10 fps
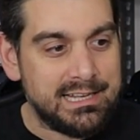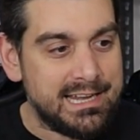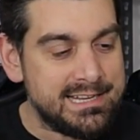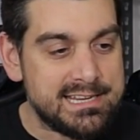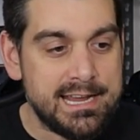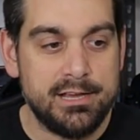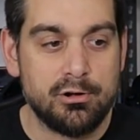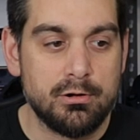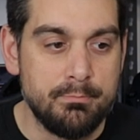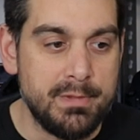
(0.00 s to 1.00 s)
It's hit
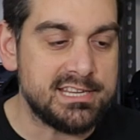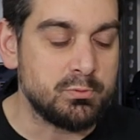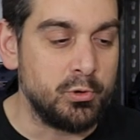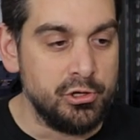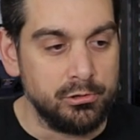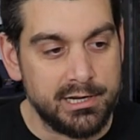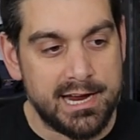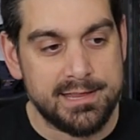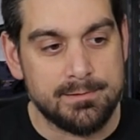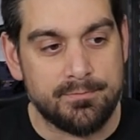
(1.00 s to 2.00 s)
or miss. When you look
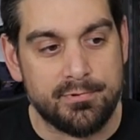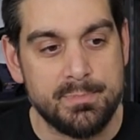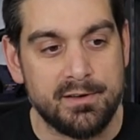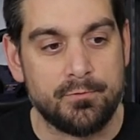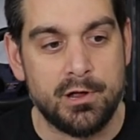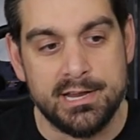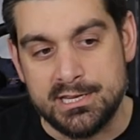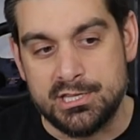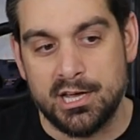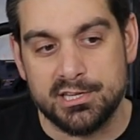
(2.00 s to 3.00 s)
at them from the front,
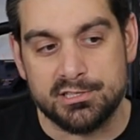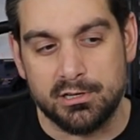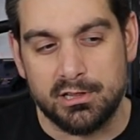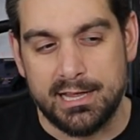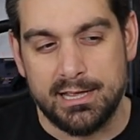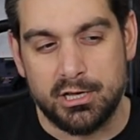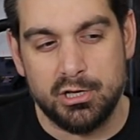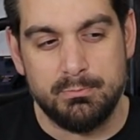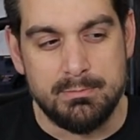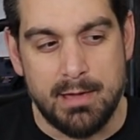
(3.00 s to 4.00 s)
it does look like it
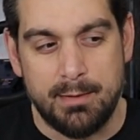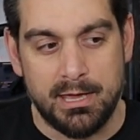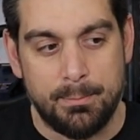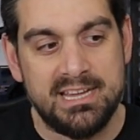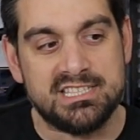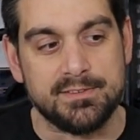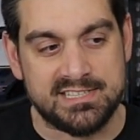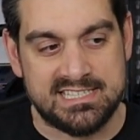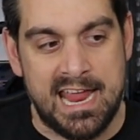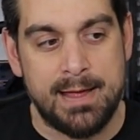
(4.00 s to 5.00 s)
could be maybe a piece of
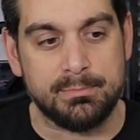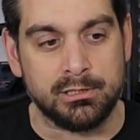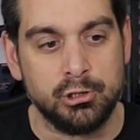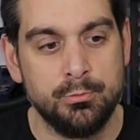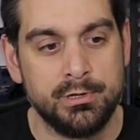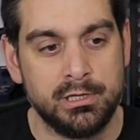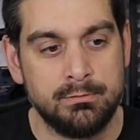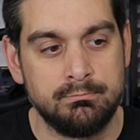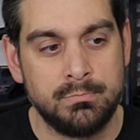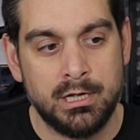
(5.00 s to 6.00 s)
stamped
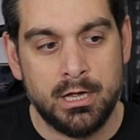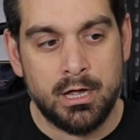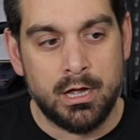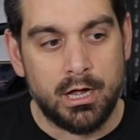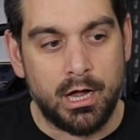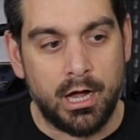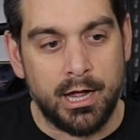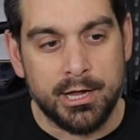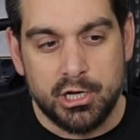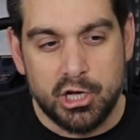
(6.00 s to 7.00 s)
aluminum.
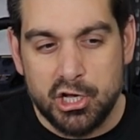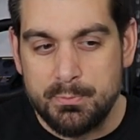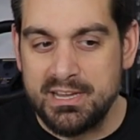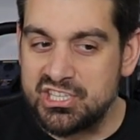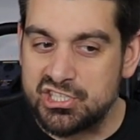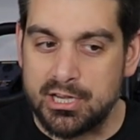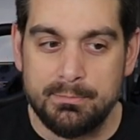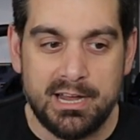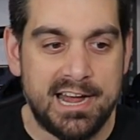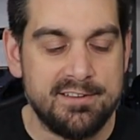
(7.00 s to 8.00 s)
It could be
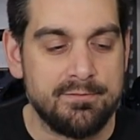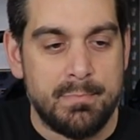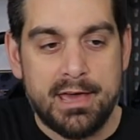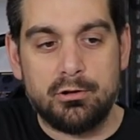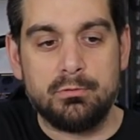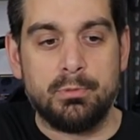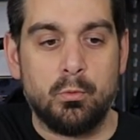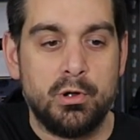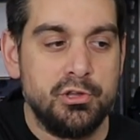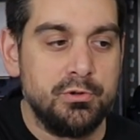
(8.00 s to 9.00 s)
some kind of metal,
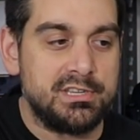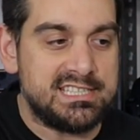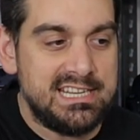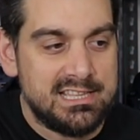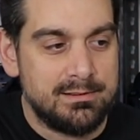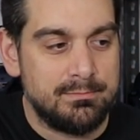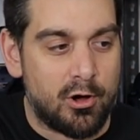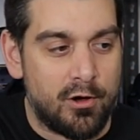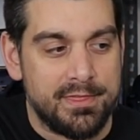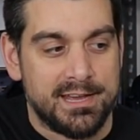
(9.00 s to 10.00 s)
but when you see them
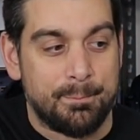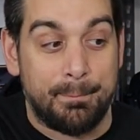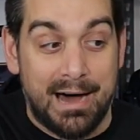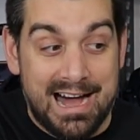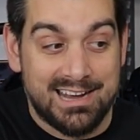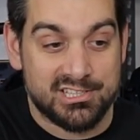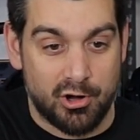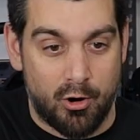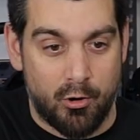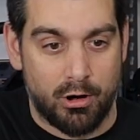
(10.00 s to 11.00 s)
on the box
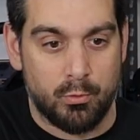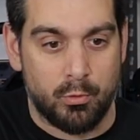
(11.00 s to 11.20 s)
art,